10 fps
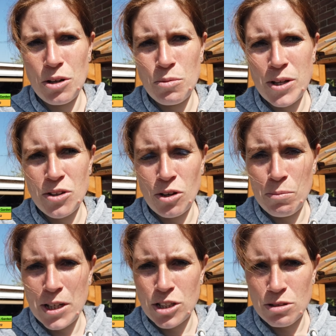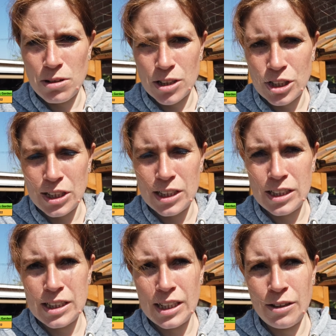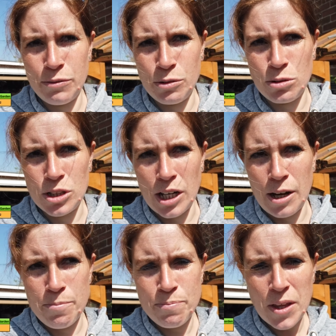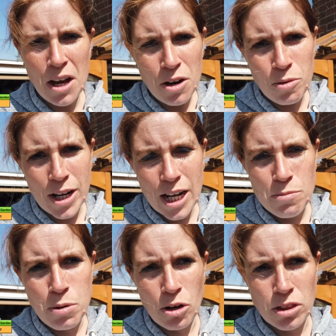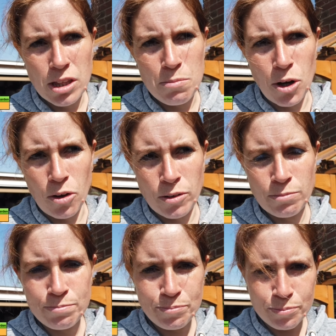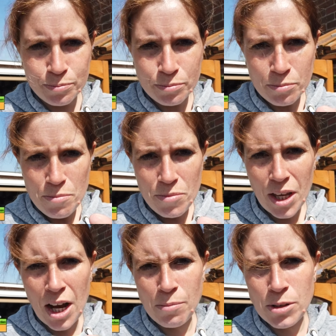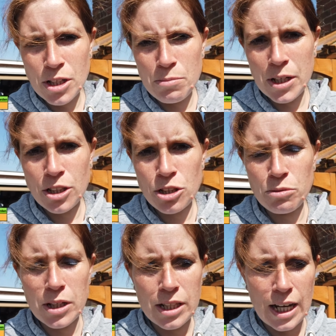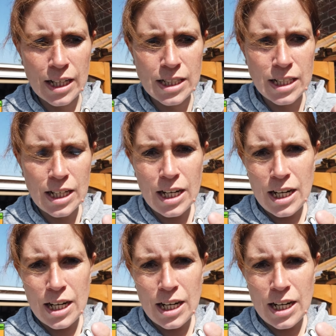with all my squashes in future when I pot them on I'm going to make sure that